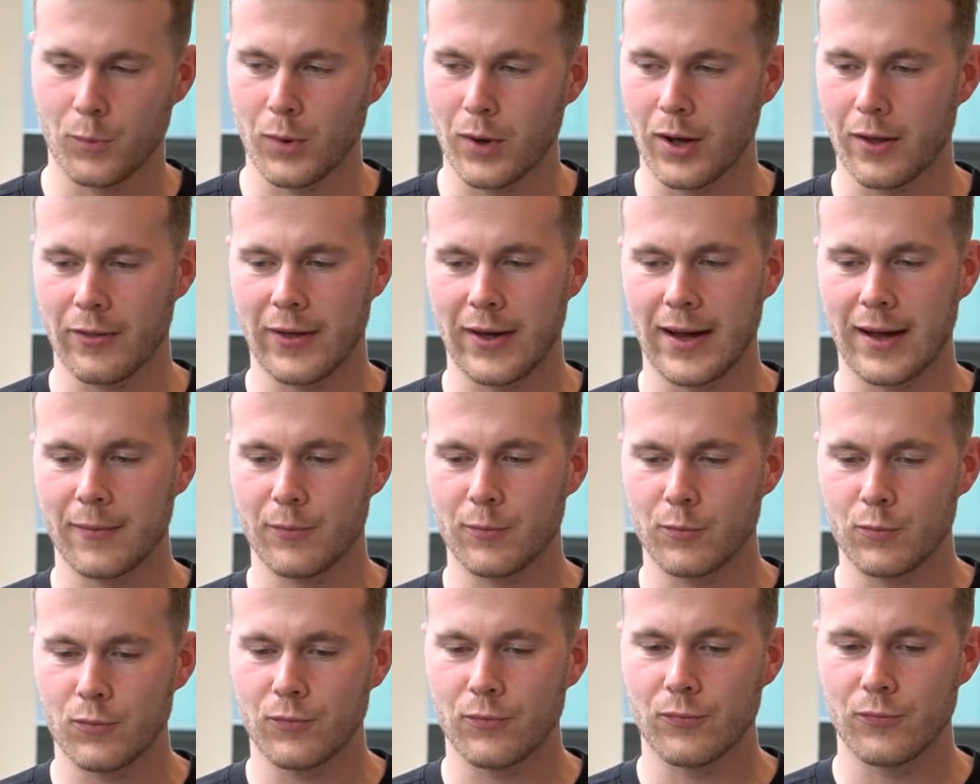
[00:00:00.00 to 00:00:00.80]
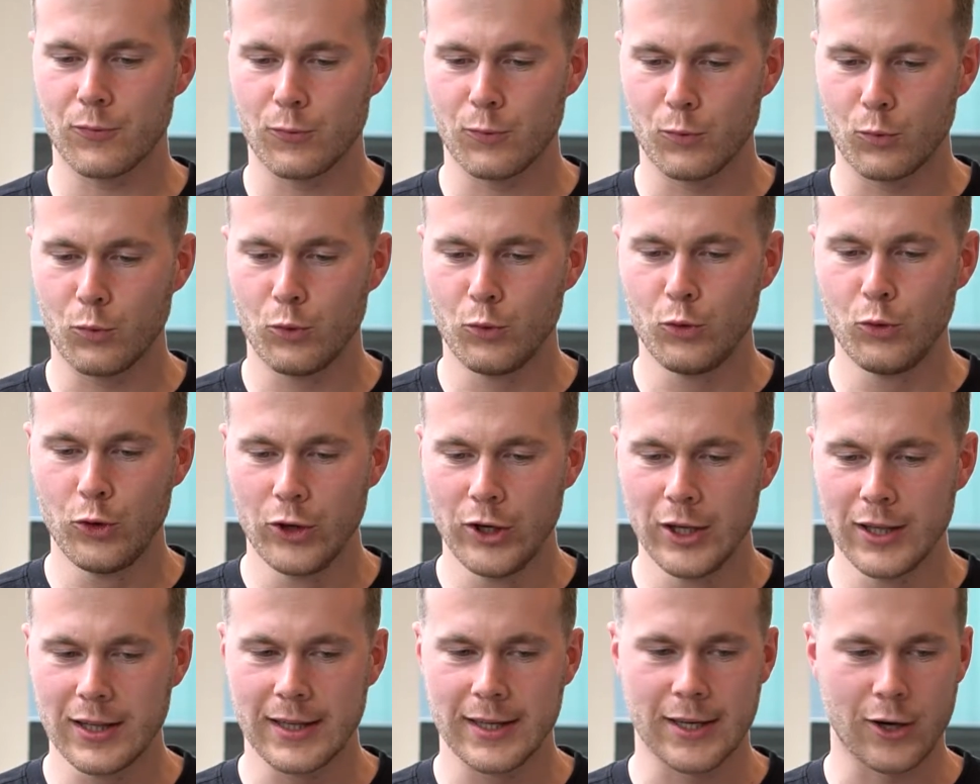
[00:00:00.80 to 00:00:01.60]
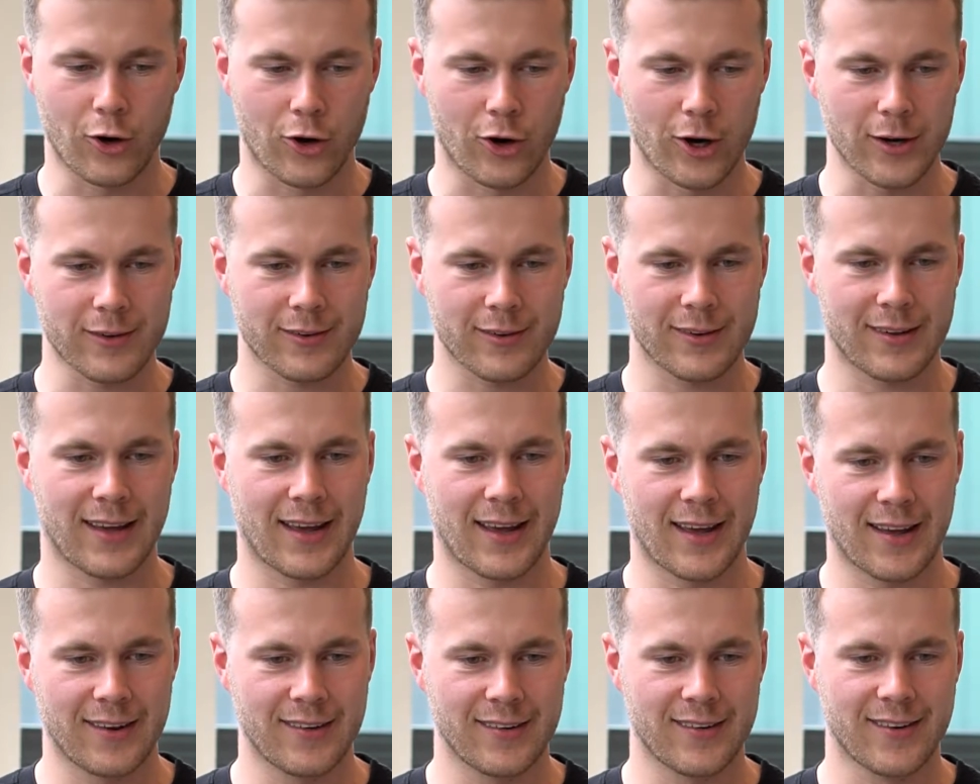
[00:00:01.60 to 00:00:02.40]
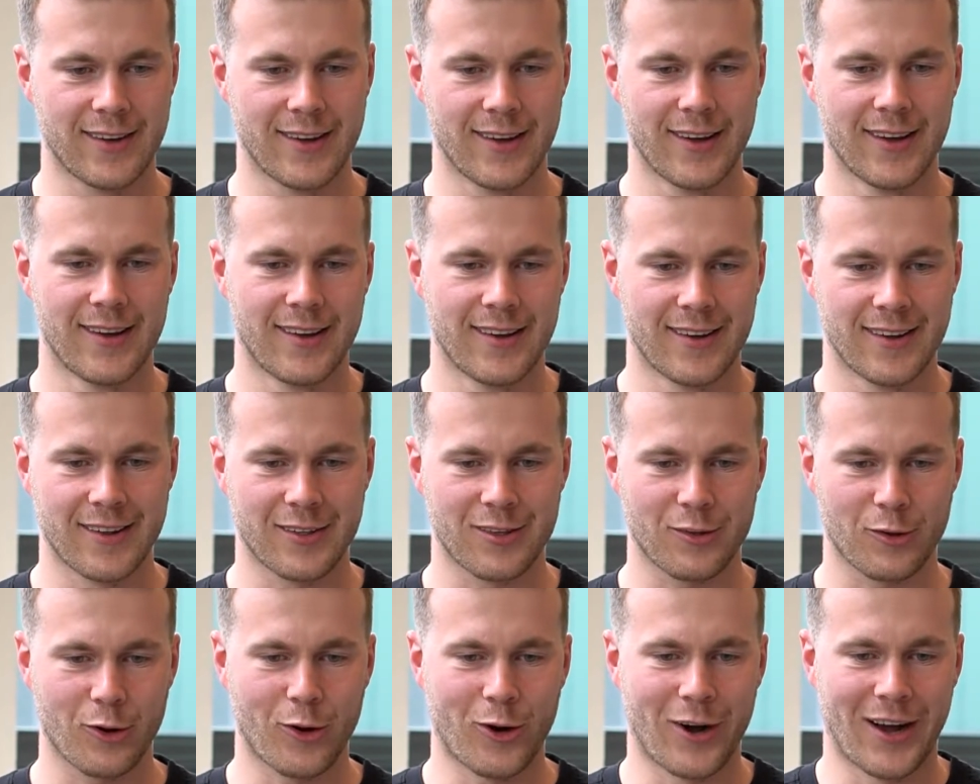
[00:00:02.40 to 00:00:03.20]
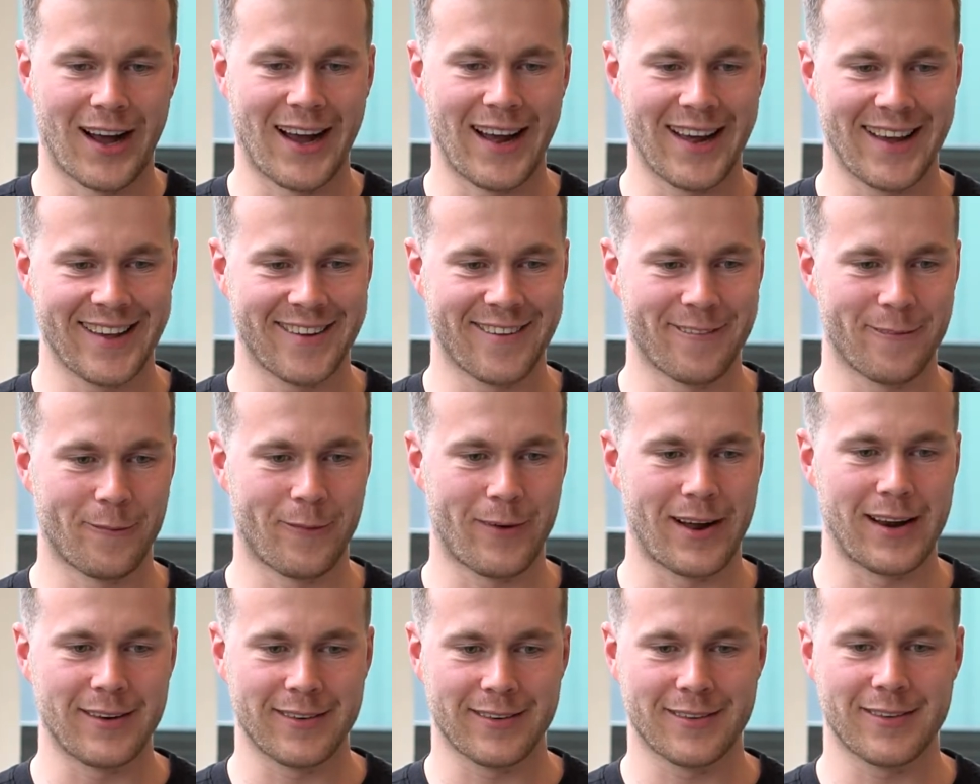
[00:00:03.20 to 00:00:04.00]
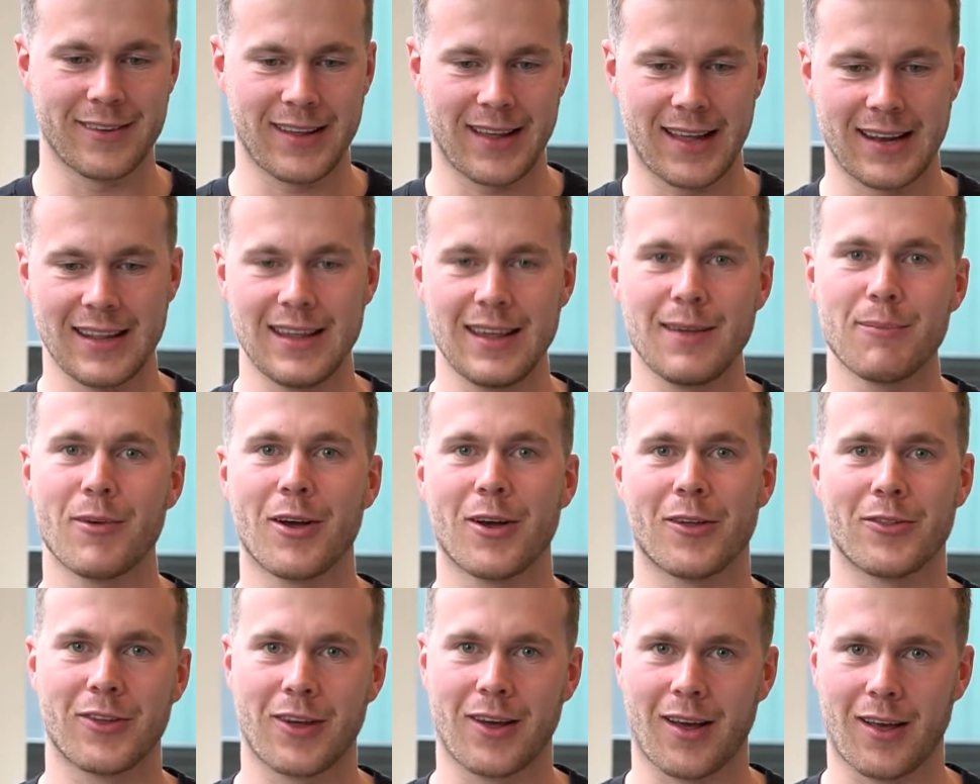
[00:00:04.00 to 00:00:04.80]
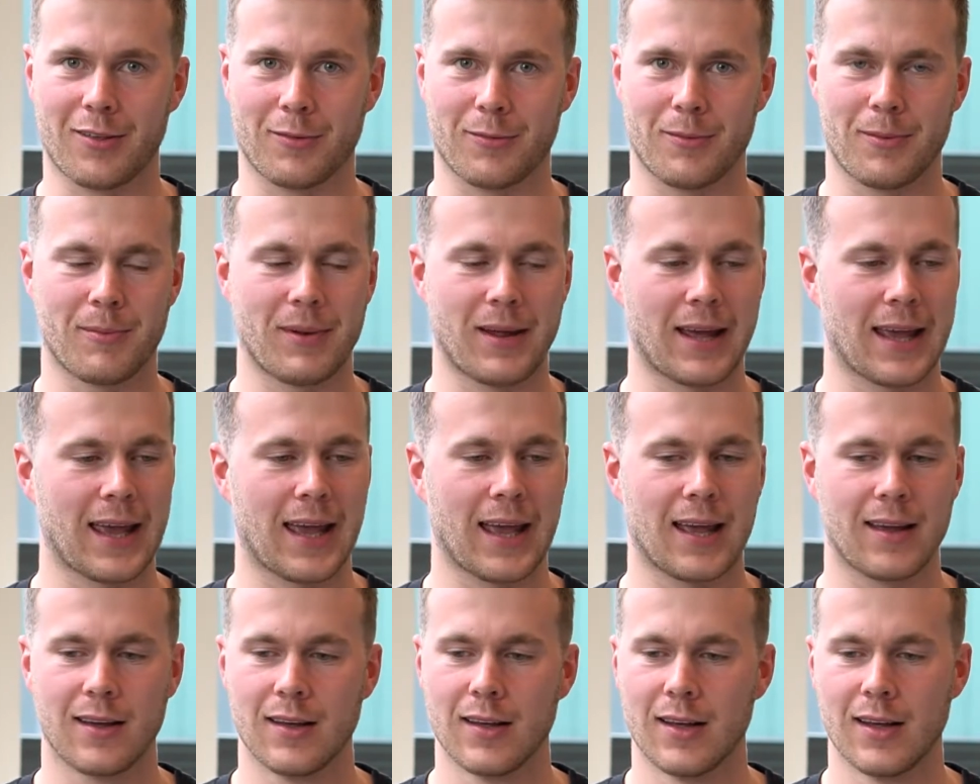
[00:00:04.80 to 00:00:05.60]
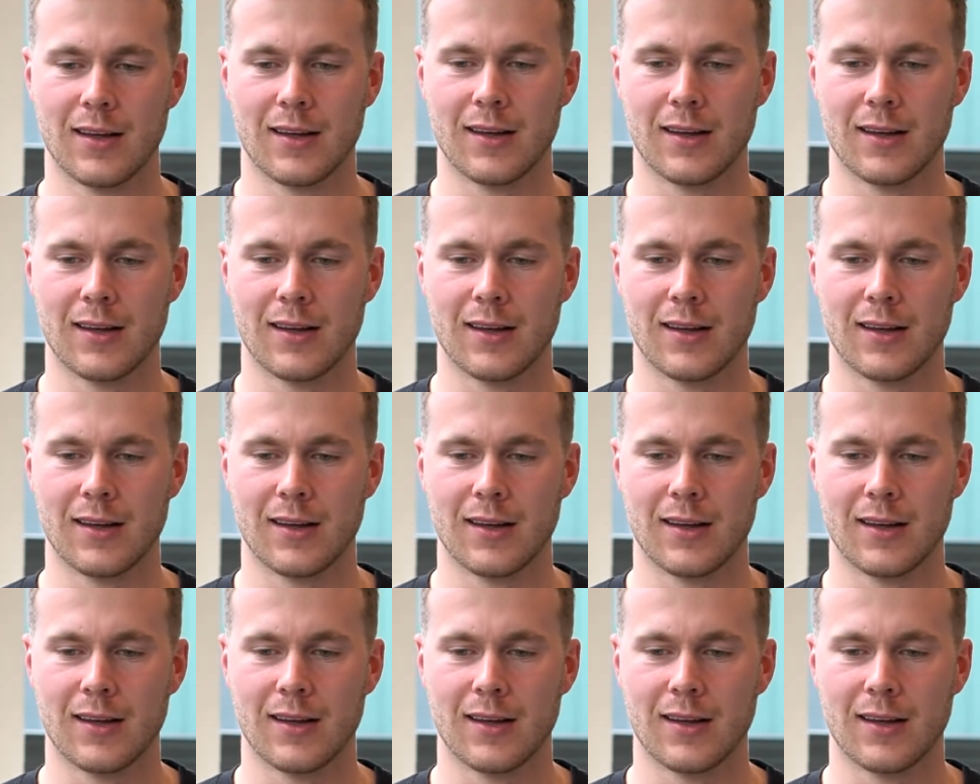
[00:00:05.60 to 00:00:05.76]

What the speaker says: Well, that really hurt, and so I went and emailed the customer. I'm like, hey,